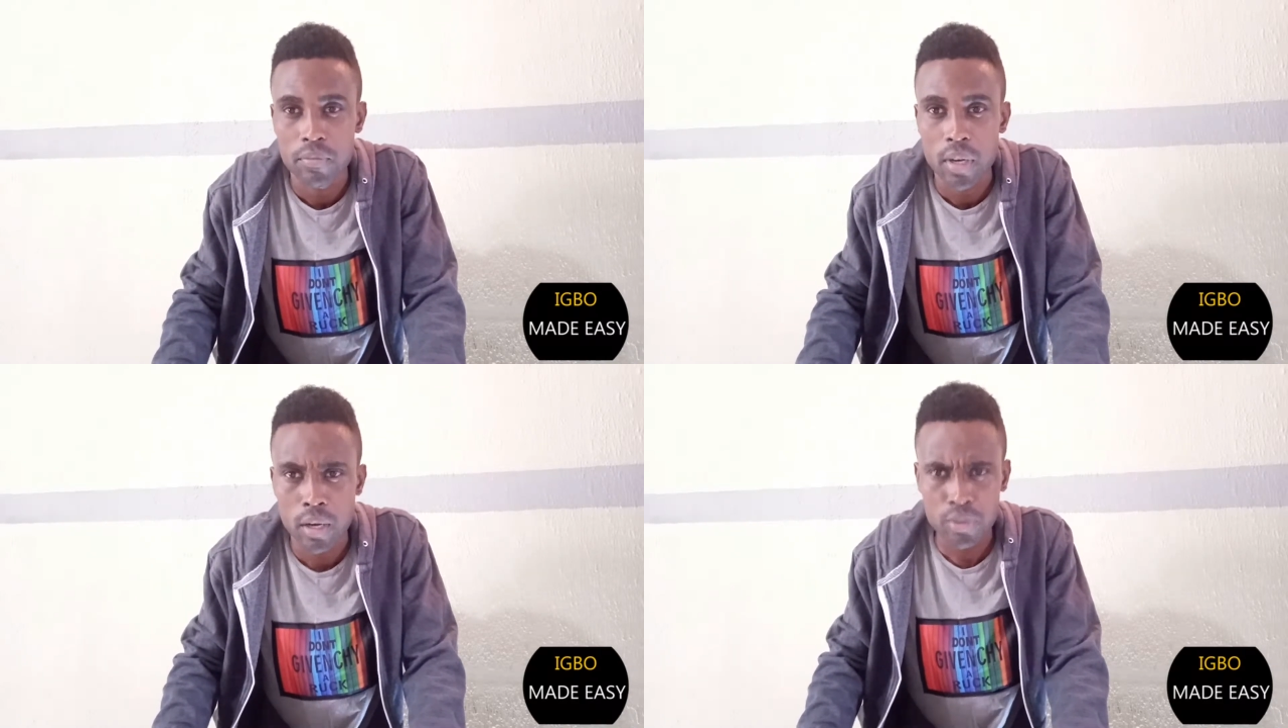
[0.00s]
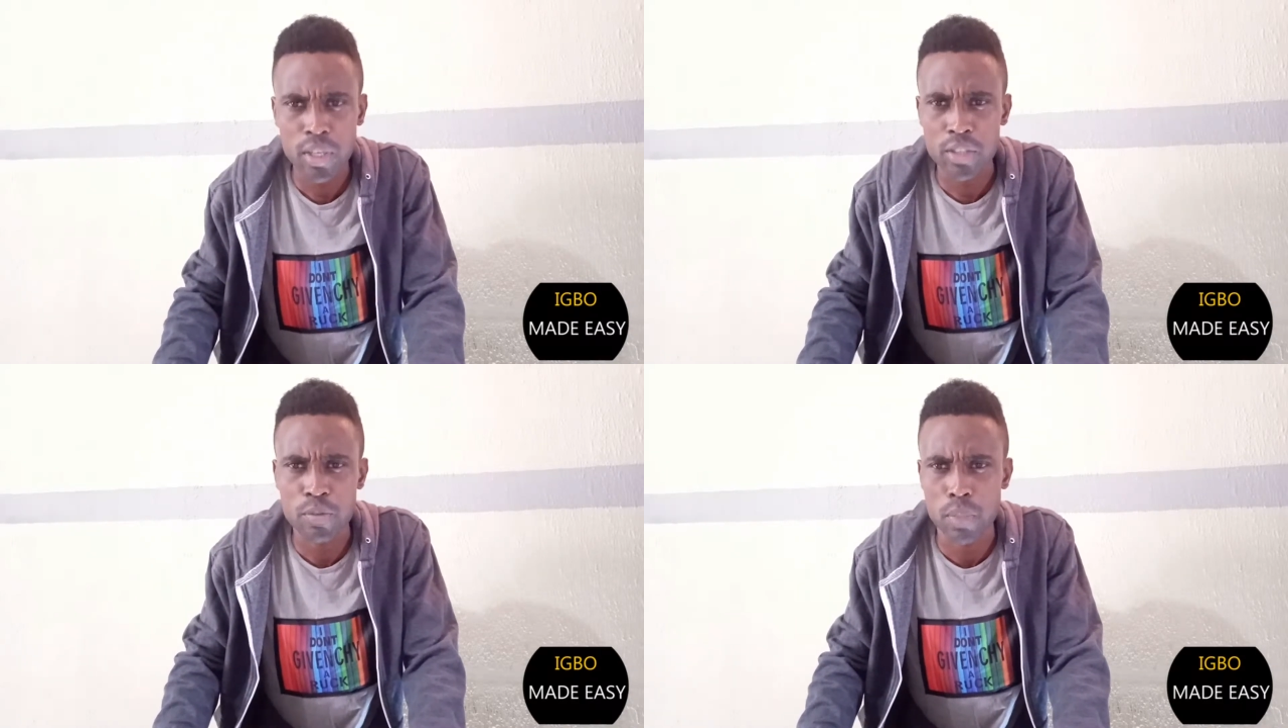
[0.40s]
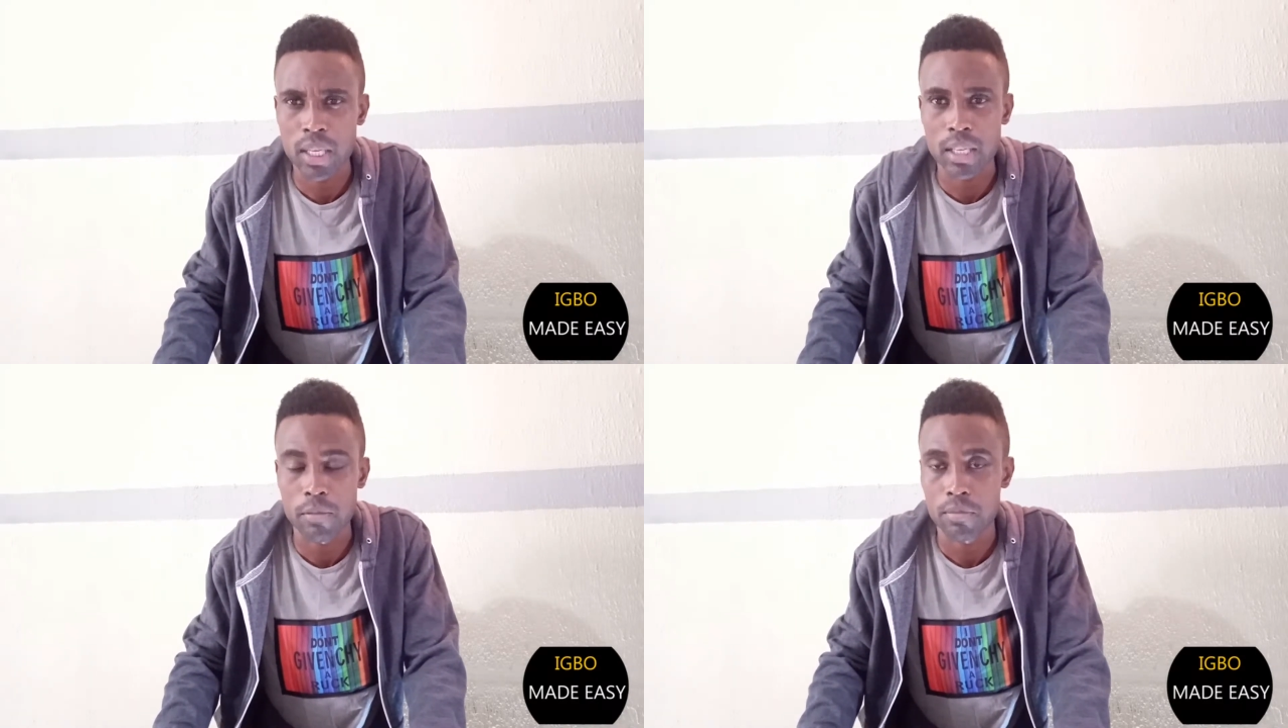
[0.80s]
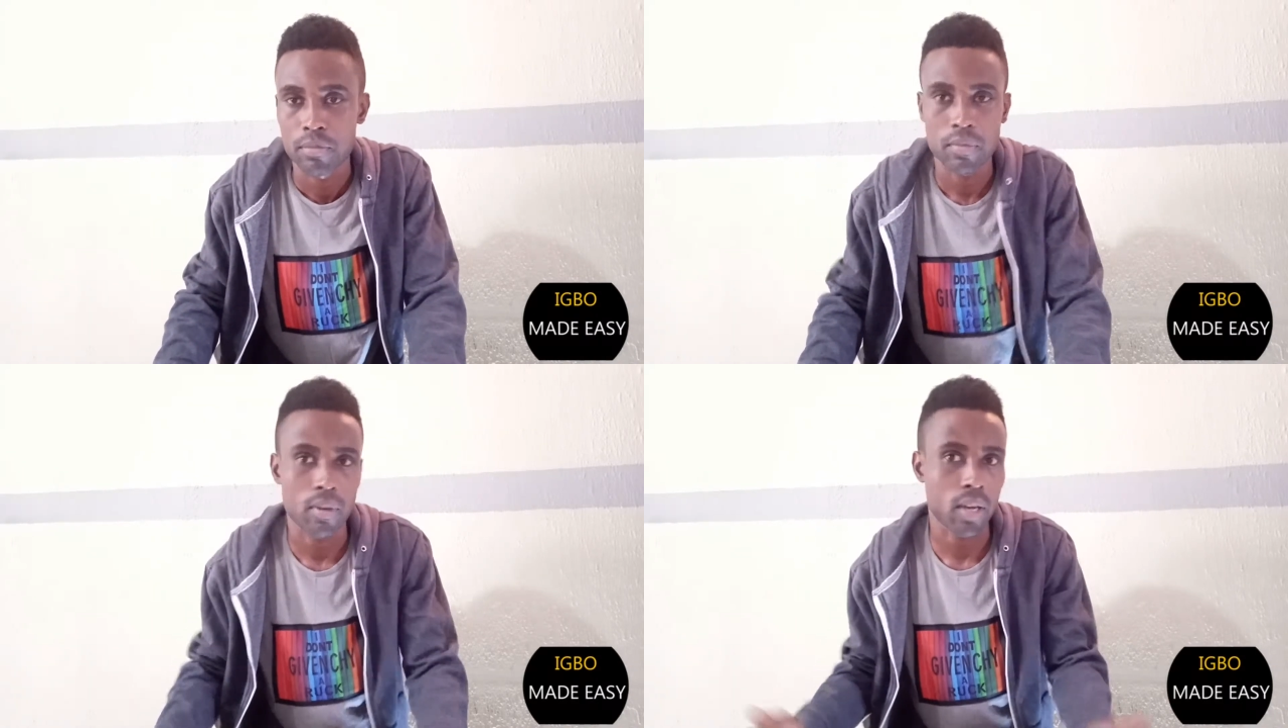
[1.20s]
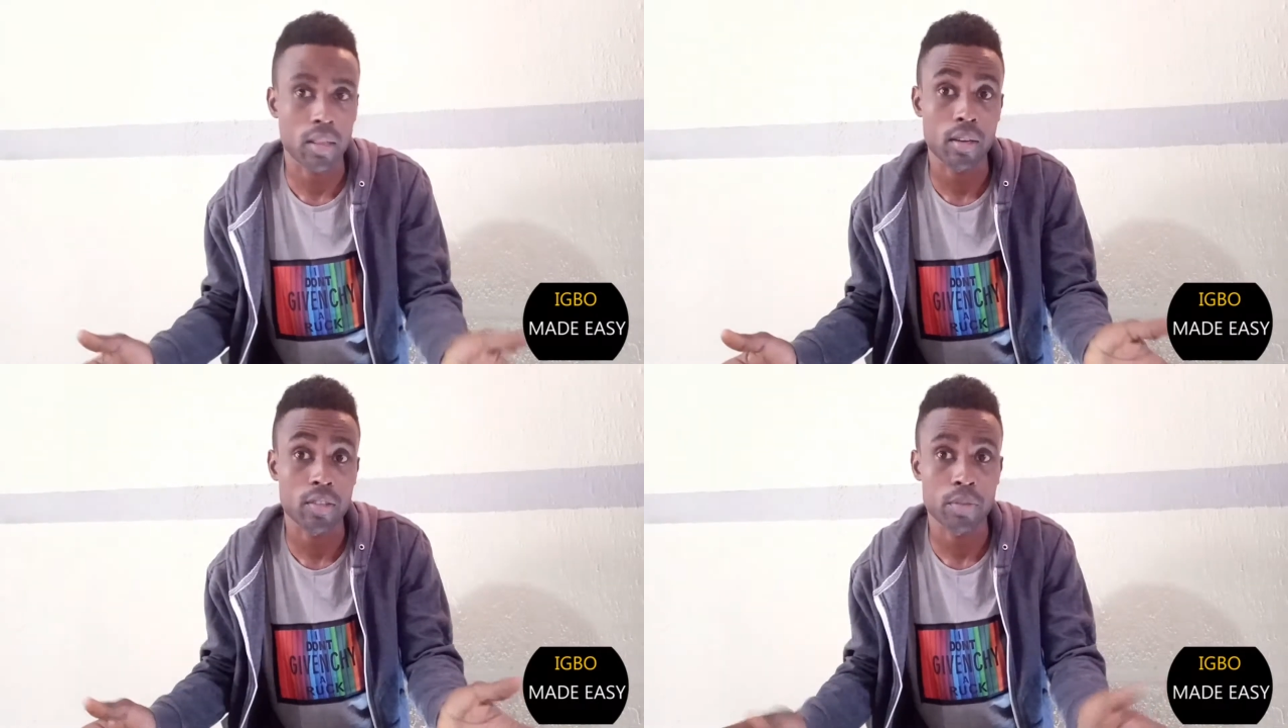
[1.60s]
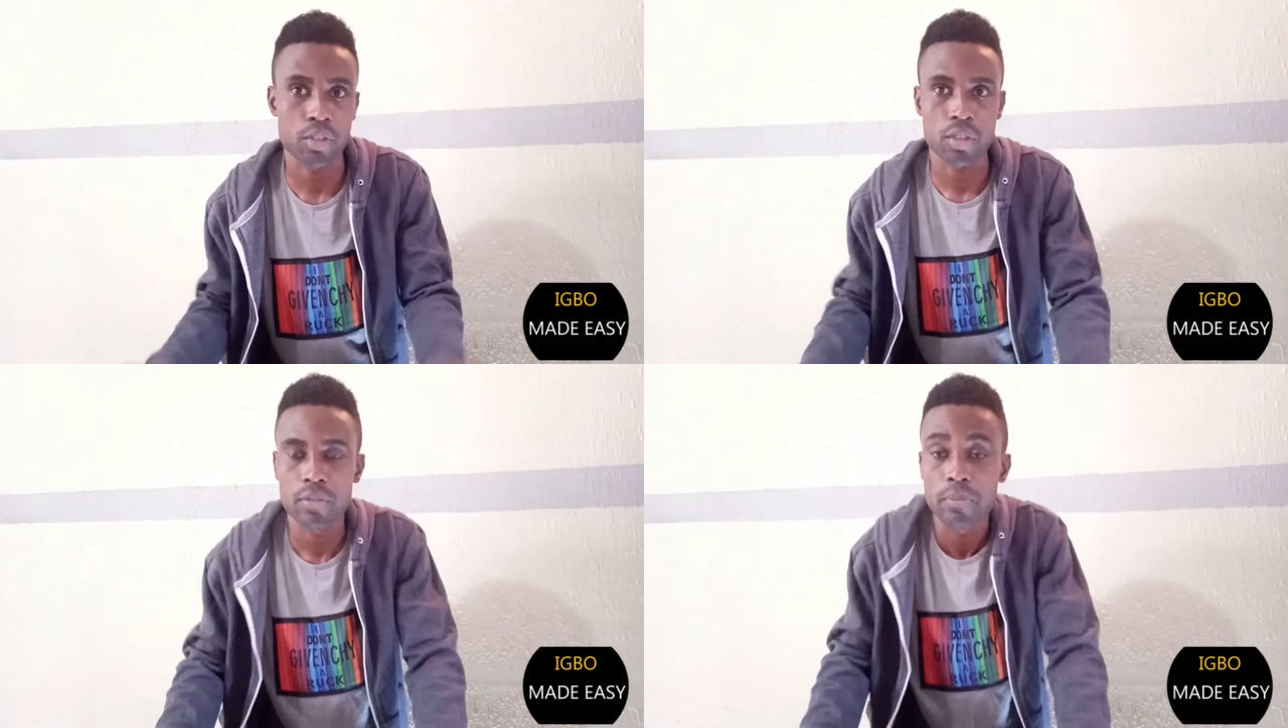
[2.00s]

How would you like to play a game? I thought as much.